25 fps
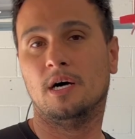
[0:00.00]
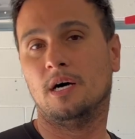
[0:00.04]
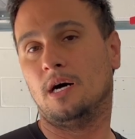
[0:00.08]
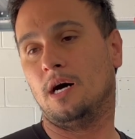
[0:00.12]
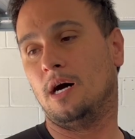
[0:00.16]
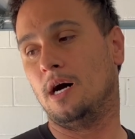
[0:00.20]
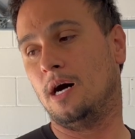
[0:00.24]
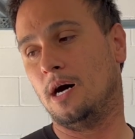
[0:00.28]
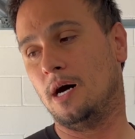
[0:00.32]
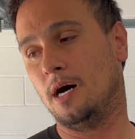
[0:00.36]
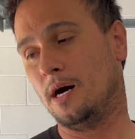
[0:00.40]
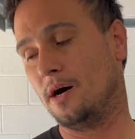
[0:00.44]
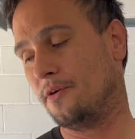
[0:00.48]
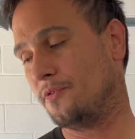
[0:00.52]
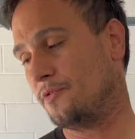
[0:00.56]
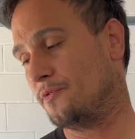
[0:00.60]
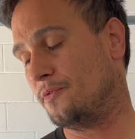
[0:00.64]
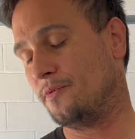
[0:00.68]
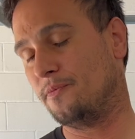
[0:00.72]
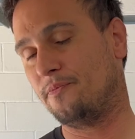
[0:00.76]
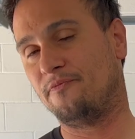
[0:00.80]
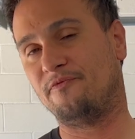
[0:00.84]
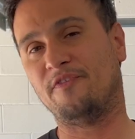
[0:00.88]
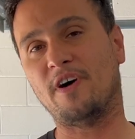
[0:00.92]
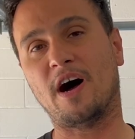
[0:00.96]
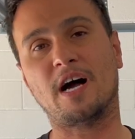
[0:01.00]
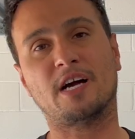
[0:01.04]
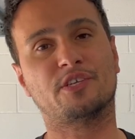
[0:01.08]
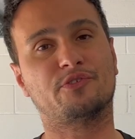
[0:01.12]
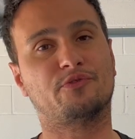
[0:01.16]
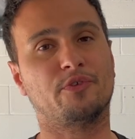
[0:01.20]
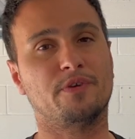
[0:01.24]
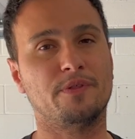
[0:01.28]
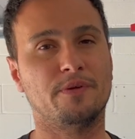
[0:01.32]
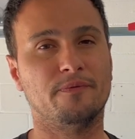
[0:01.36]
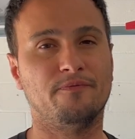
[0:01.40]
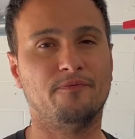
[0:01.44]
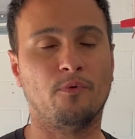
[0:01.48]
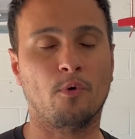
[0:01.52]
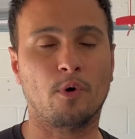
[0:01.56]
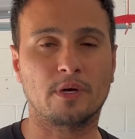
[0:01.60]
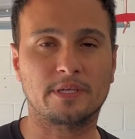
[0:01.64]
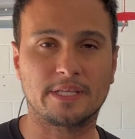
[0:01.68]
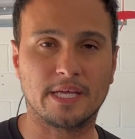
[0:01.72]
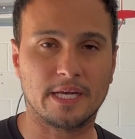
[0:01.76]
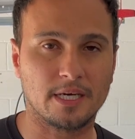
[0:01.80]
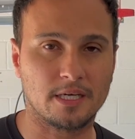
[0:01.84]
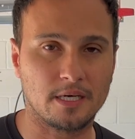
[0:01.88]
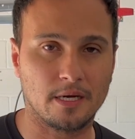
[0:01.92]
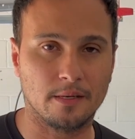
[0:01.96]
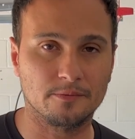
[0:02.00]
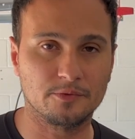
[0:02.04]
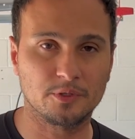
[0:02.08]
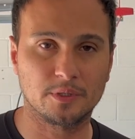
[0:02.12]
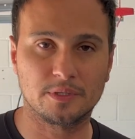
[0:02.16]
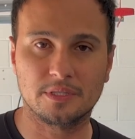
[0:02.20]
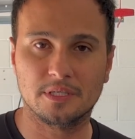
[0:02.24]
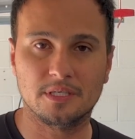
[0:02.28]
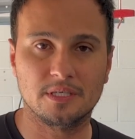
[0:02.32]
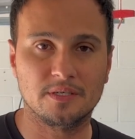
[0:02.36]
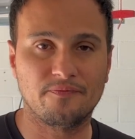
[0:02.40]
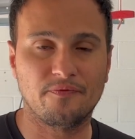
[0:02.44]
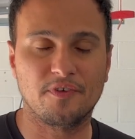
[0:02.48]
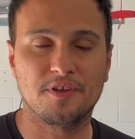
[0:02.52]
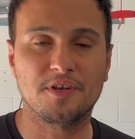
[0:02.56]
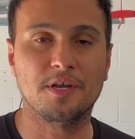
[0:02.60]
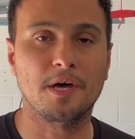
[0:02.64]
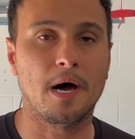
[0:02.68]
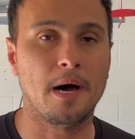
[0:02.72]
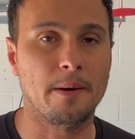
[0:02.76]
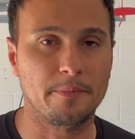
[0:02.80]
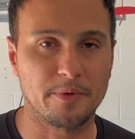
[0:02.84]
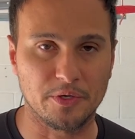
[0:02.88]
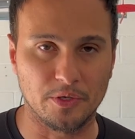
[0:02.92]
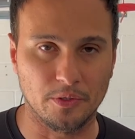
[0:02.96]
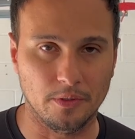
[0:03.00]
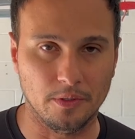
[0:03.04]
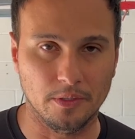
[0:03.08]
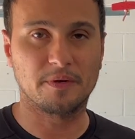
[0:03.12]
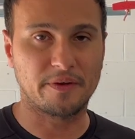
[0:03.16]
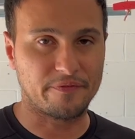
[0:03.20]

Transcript: The Fox Rhythm fork that it comes with, phenomenal.